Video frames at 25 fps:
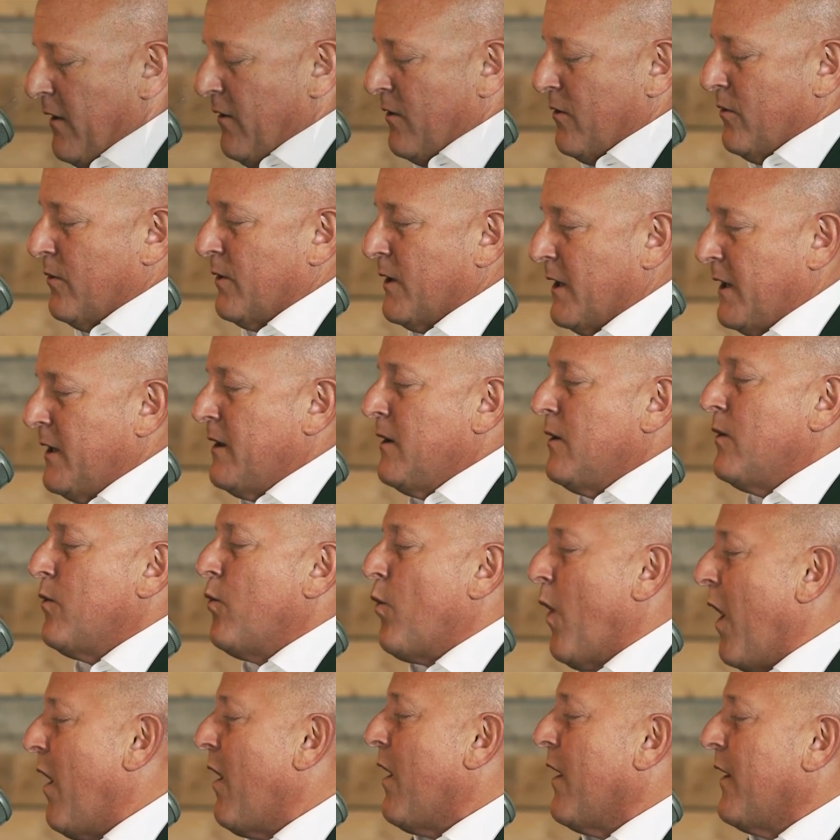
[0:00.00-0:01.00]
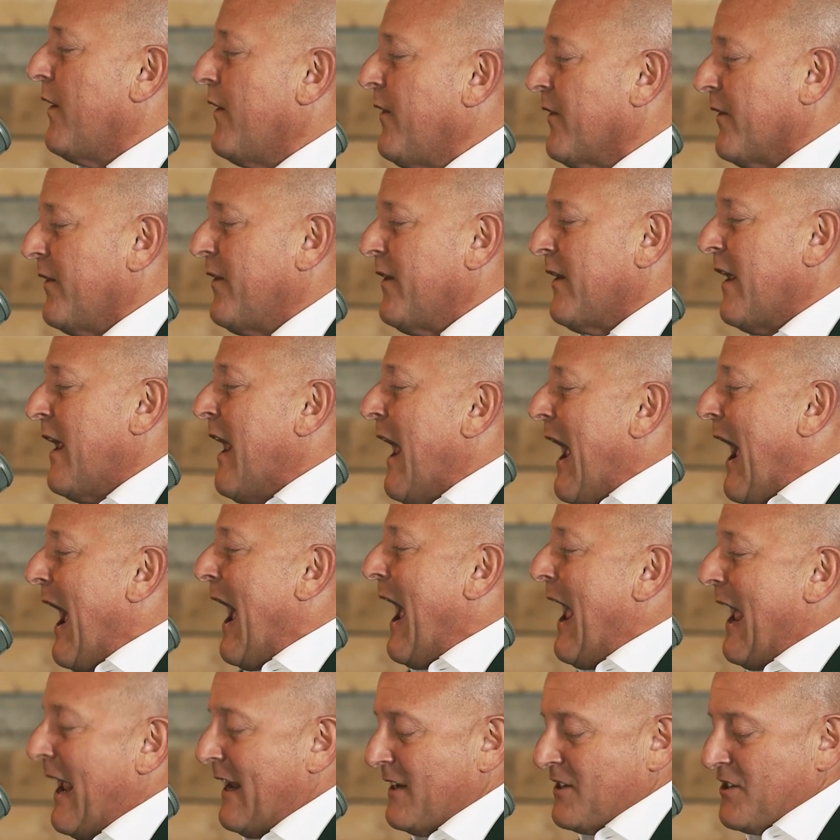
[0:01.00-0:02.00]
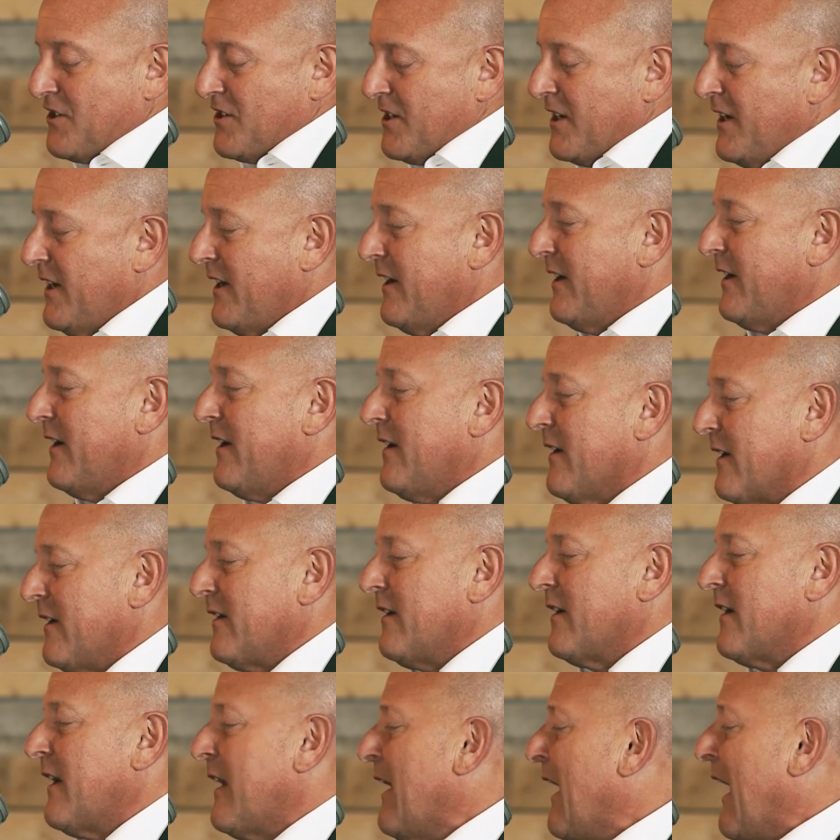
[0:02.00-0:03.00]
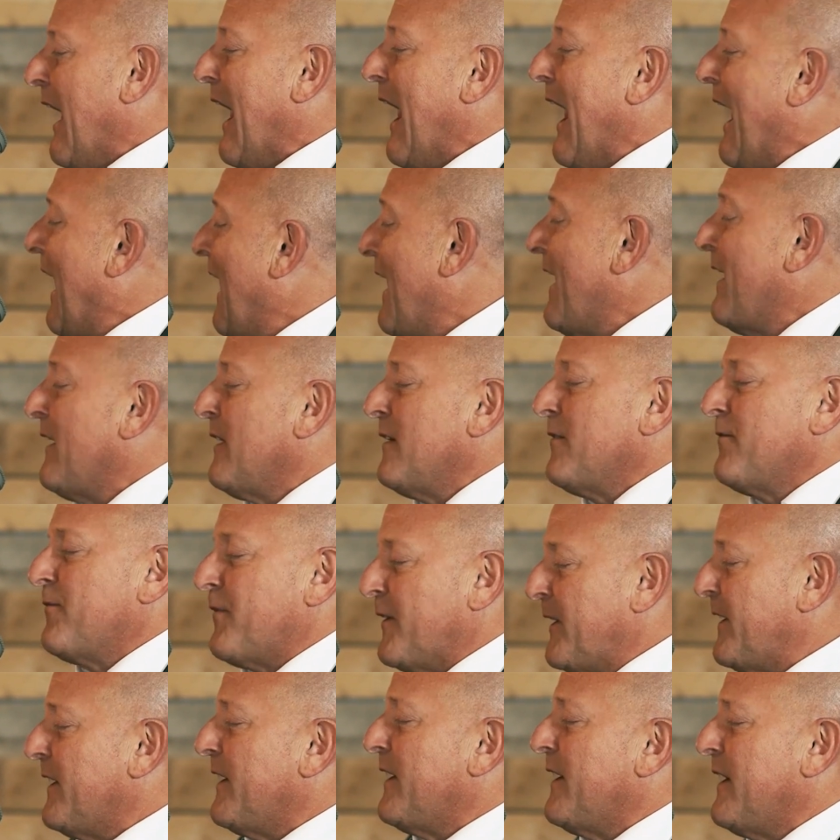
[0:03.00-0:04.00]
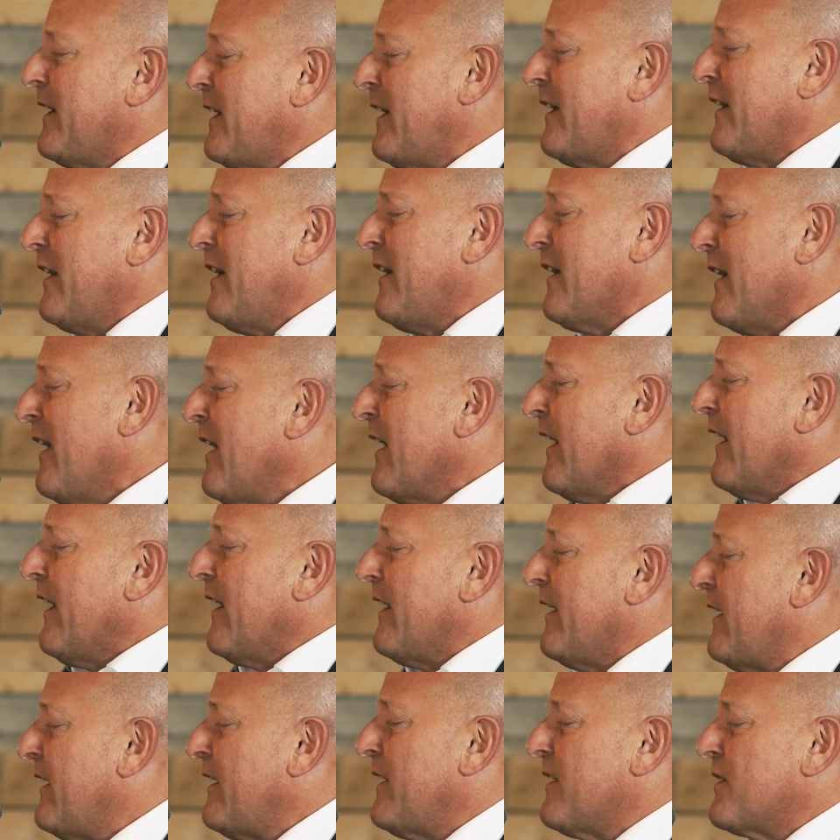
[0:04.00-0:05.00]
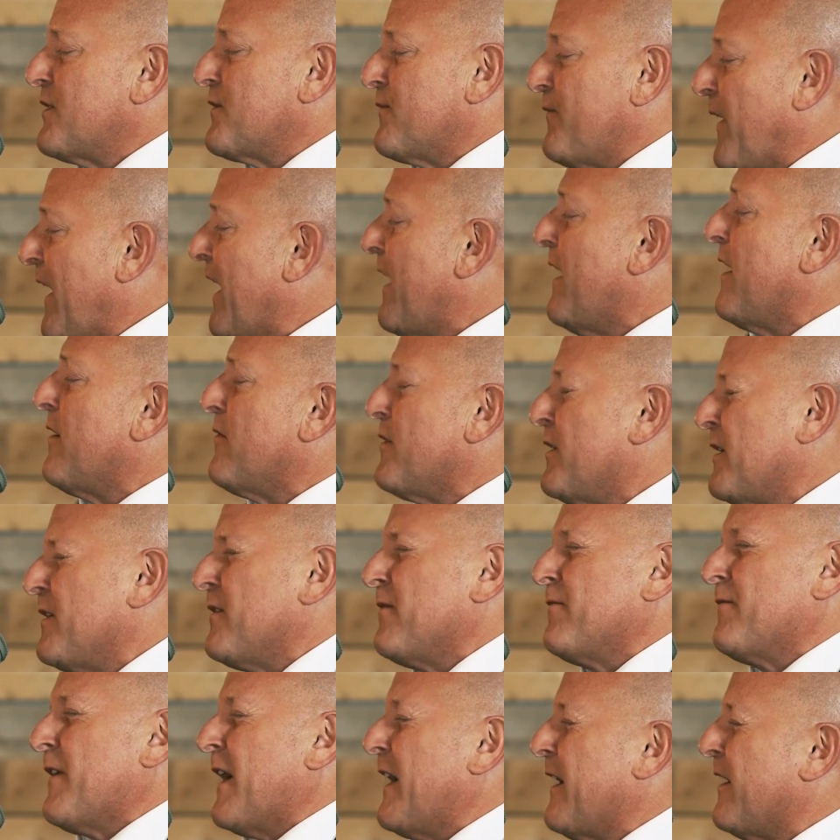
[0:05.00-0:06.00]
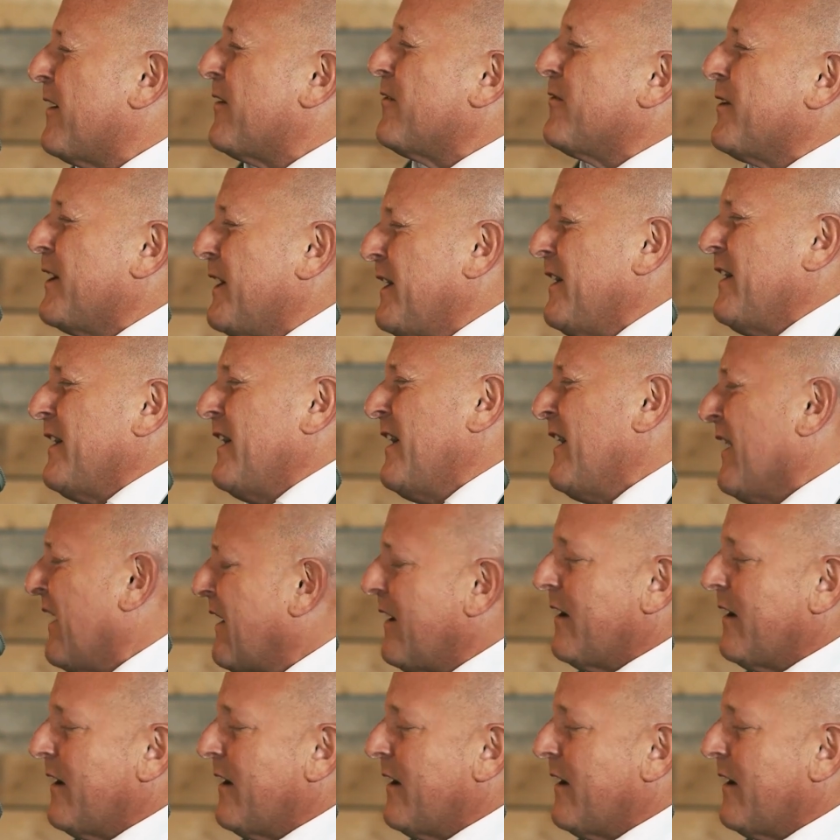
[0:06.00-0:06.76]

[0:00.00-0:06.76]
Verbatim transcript: only one I see. And V is very, very